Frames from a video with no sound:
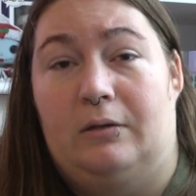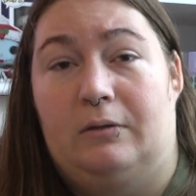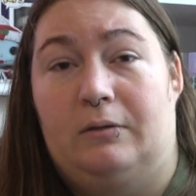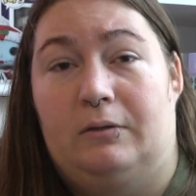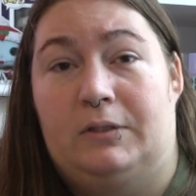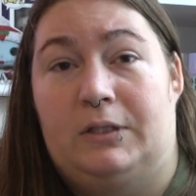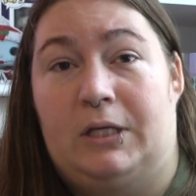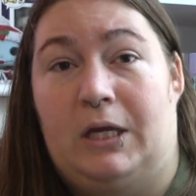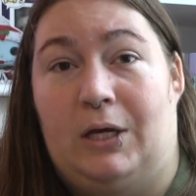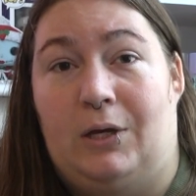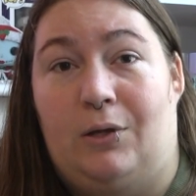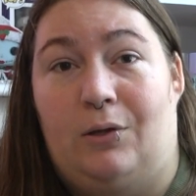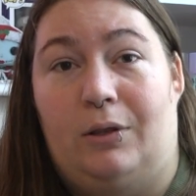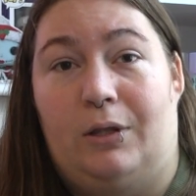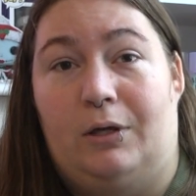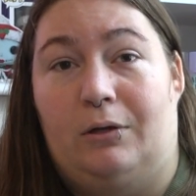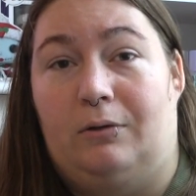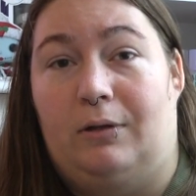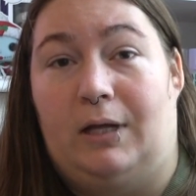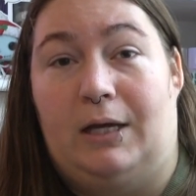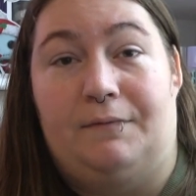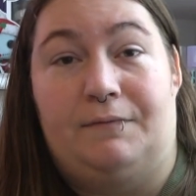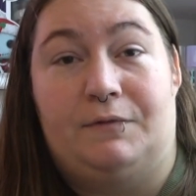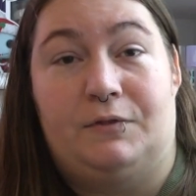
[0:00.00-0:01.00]
tell their
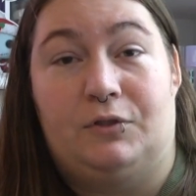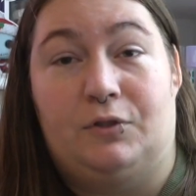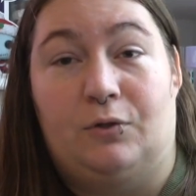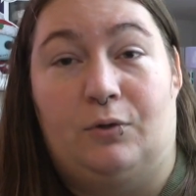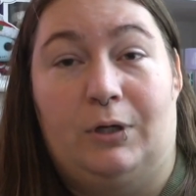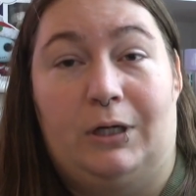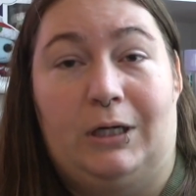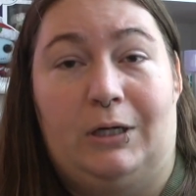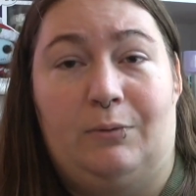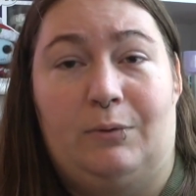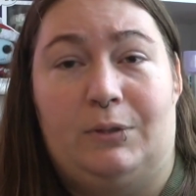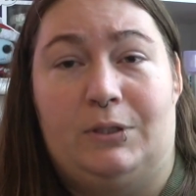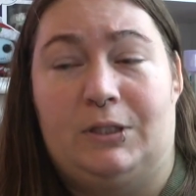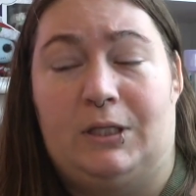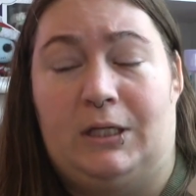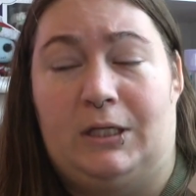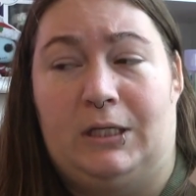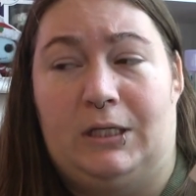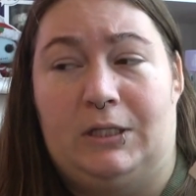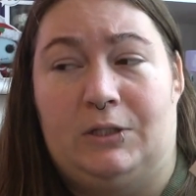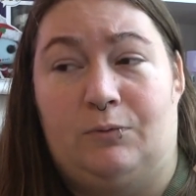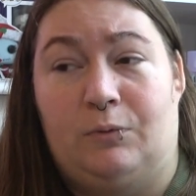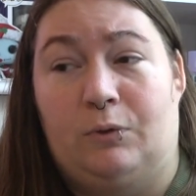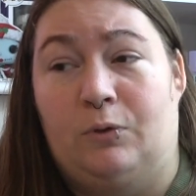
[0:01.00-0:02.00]
life story, which then
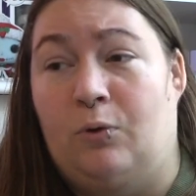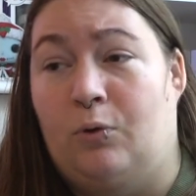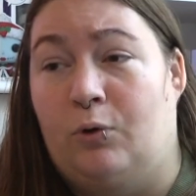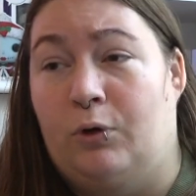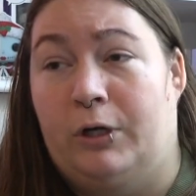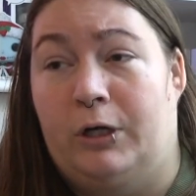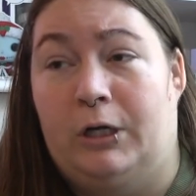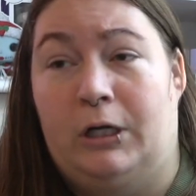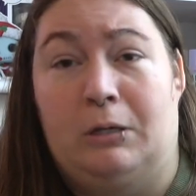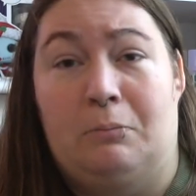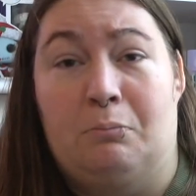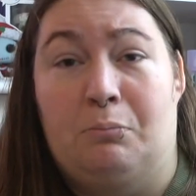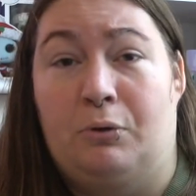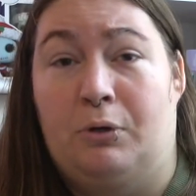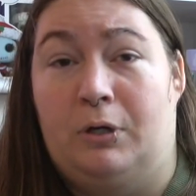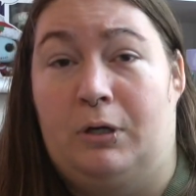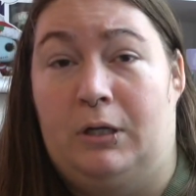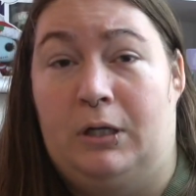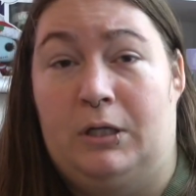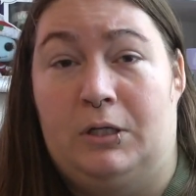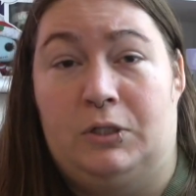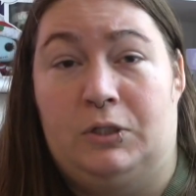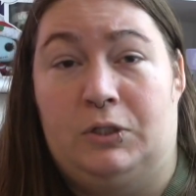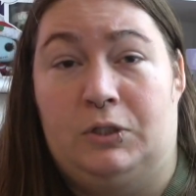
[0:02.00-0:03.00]
gets recorded and put
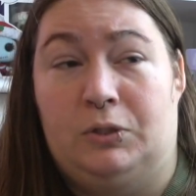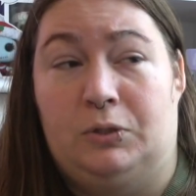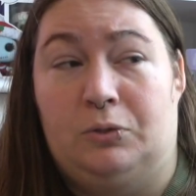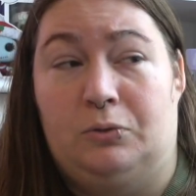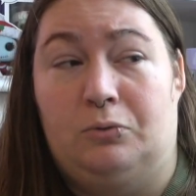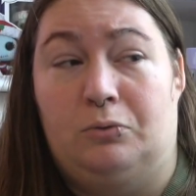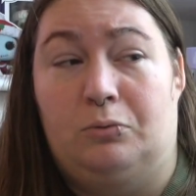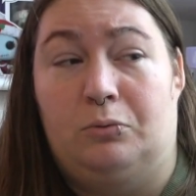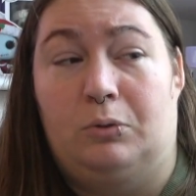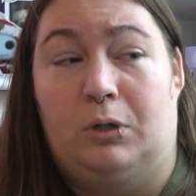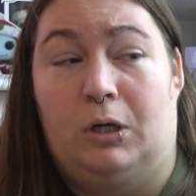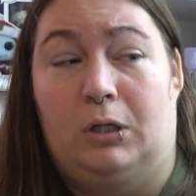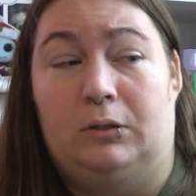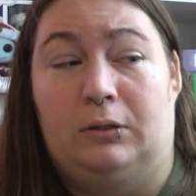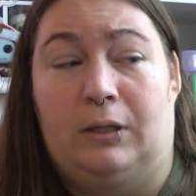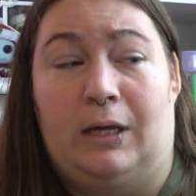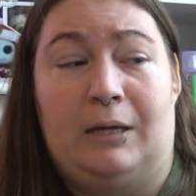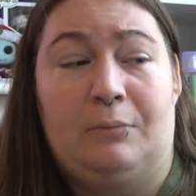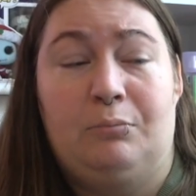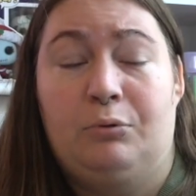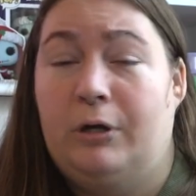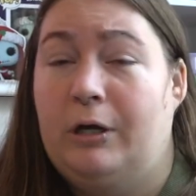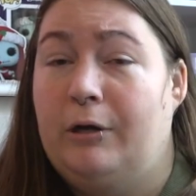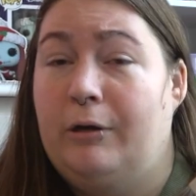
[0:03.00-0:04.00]
into a
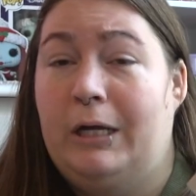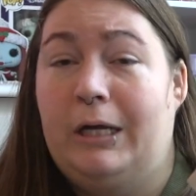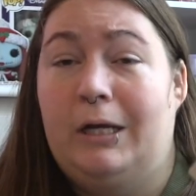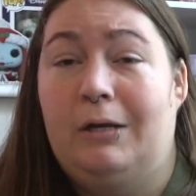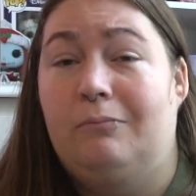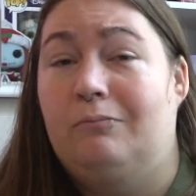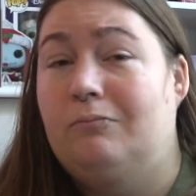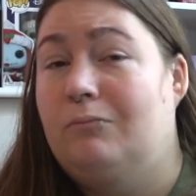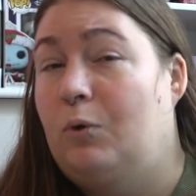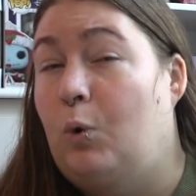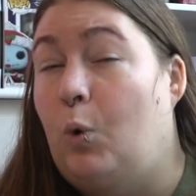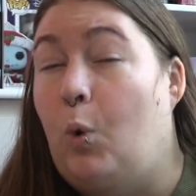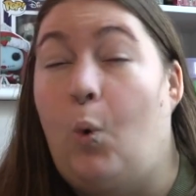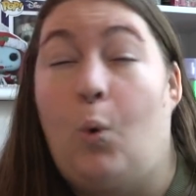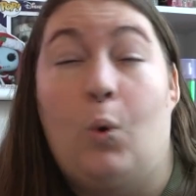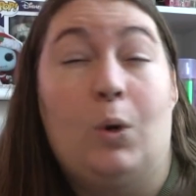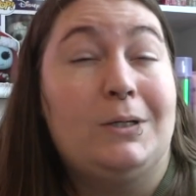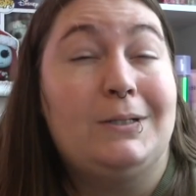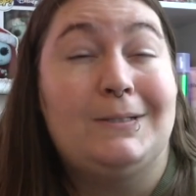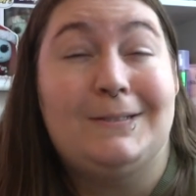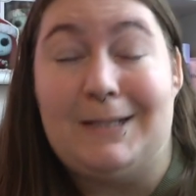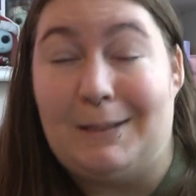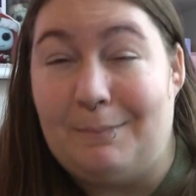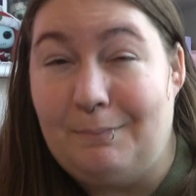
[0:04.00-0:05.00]
library
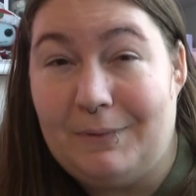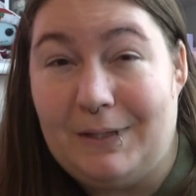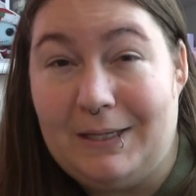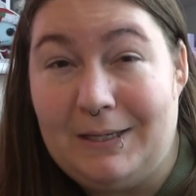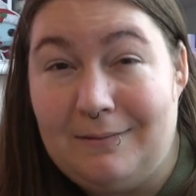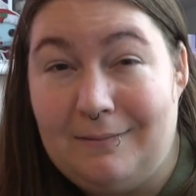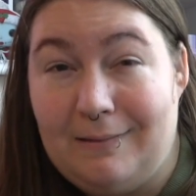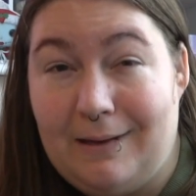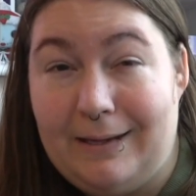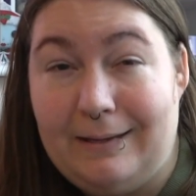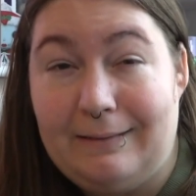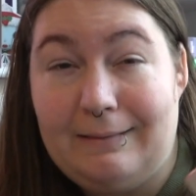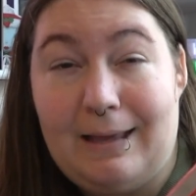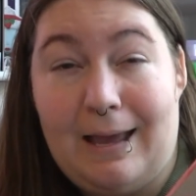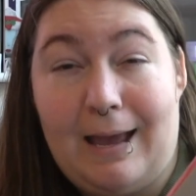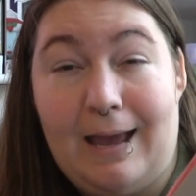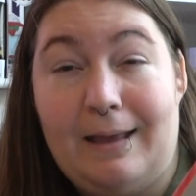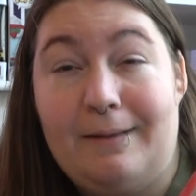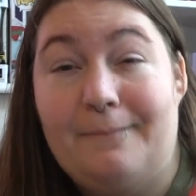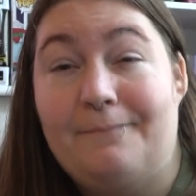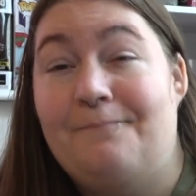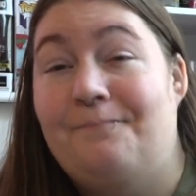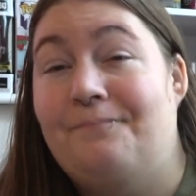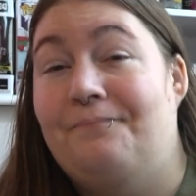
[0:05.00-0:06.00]
or something like
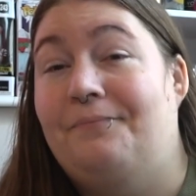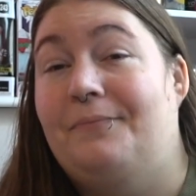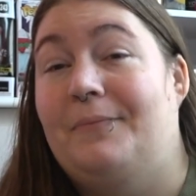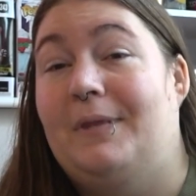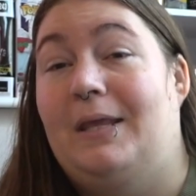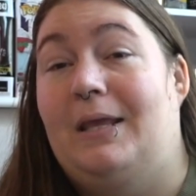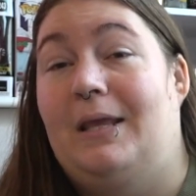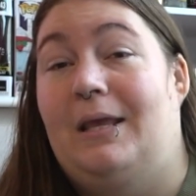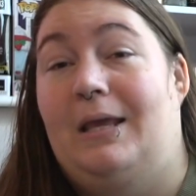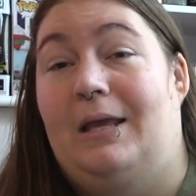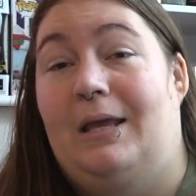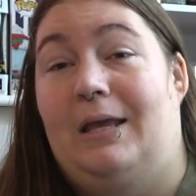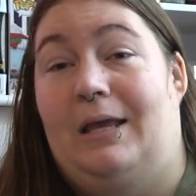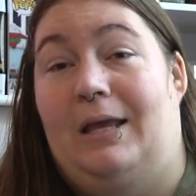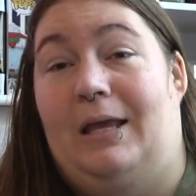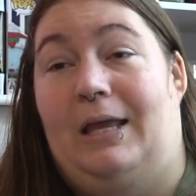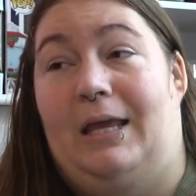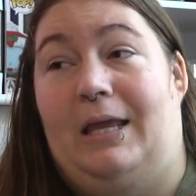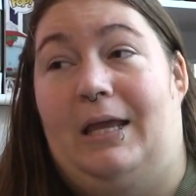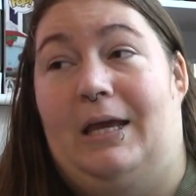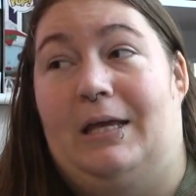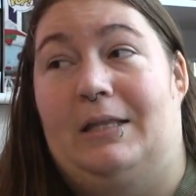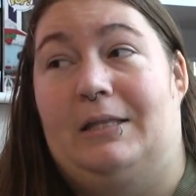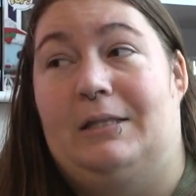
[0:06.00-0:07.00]
that.
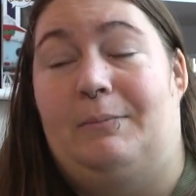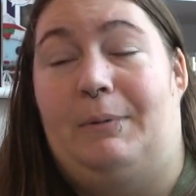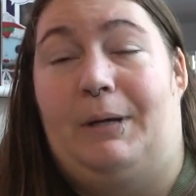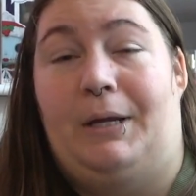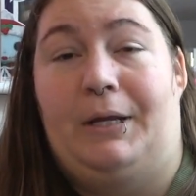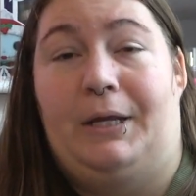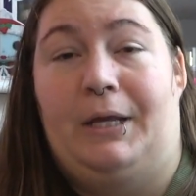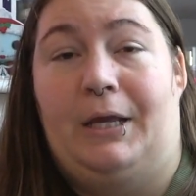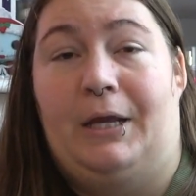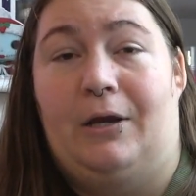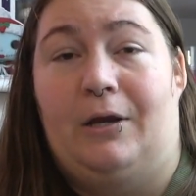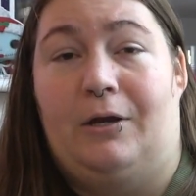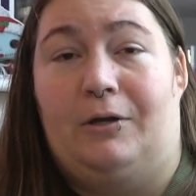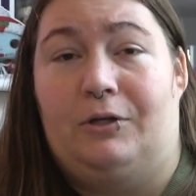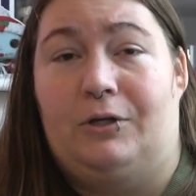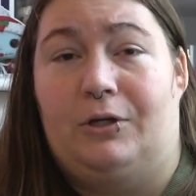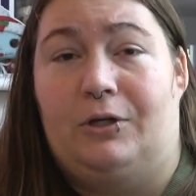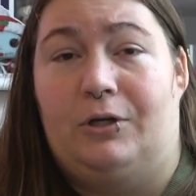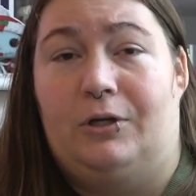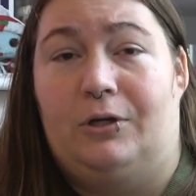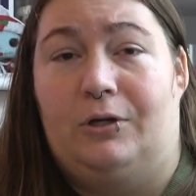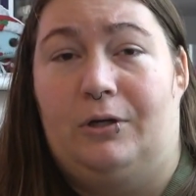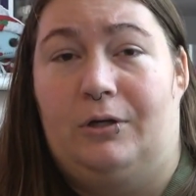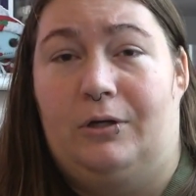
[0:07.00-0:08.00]
And the main
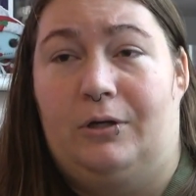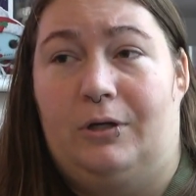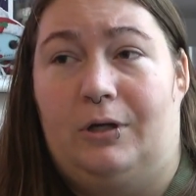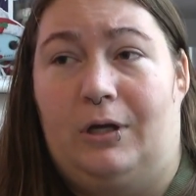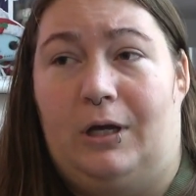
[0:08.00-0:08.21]
character